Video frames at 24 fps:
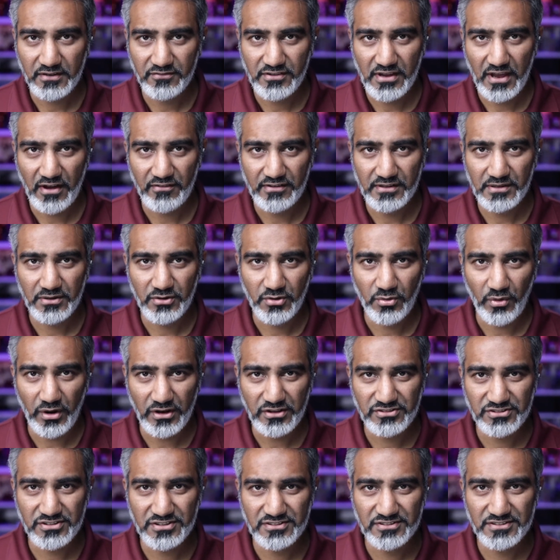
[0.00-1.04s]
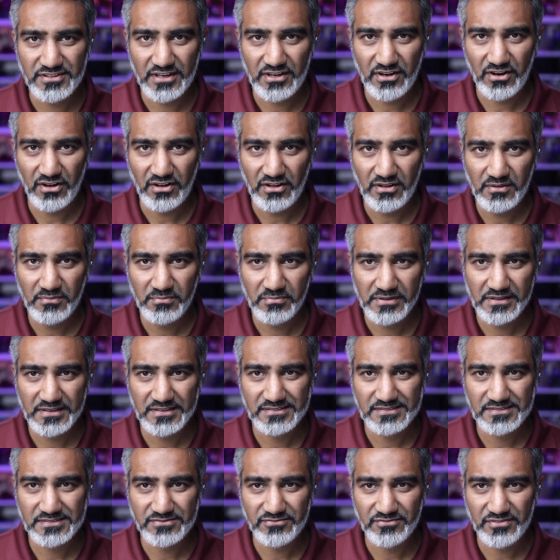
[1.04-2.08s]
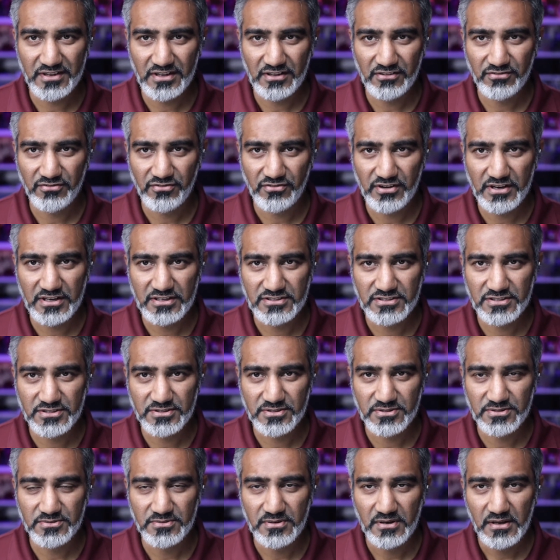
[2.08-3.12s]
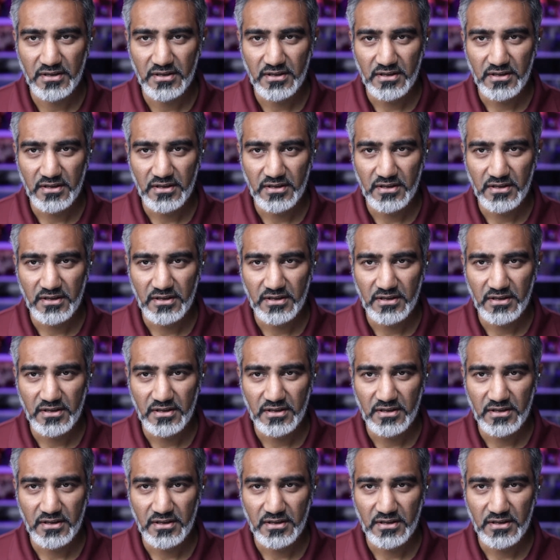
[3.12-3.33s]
If you have any questions at all, please feel free to